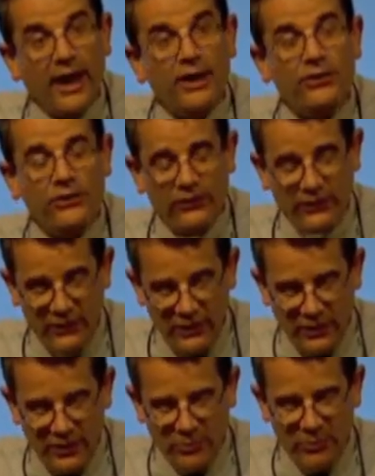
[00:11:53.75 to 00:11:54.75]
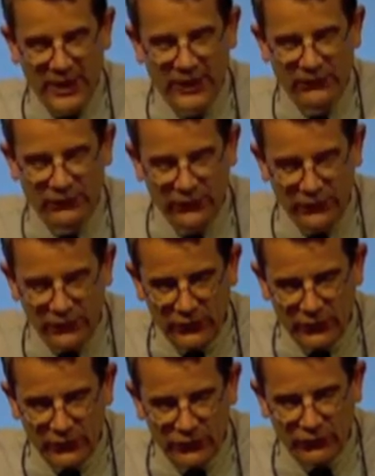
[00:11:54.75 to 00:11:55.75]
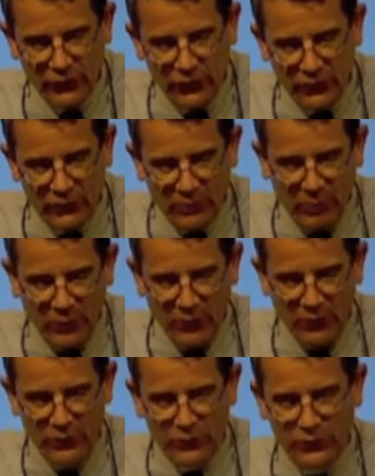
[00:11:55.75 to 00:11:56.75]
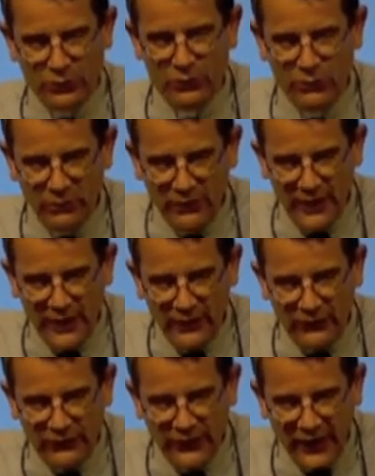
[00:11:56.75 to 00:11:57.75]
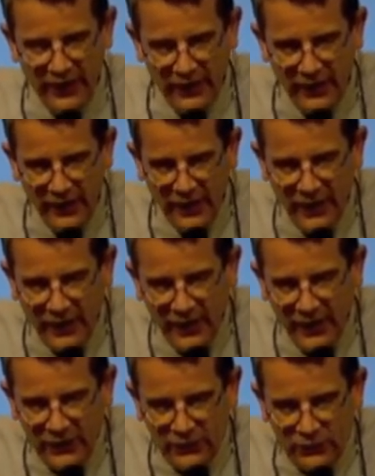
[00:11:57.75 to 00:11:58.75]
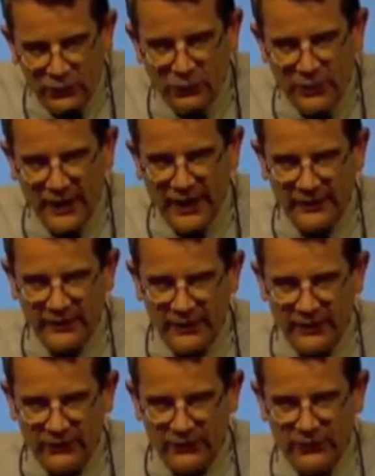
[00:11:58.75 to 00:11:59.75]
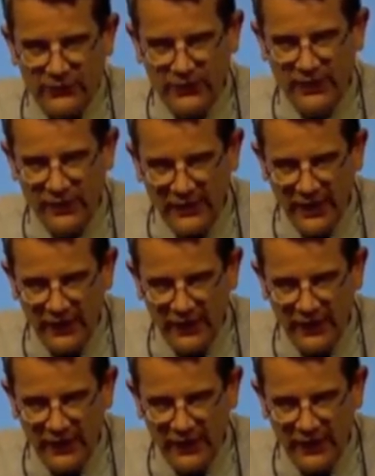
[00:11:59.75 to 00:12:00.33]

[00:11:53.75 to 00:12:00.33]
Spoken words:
as Blessed John Paul II say to catechists in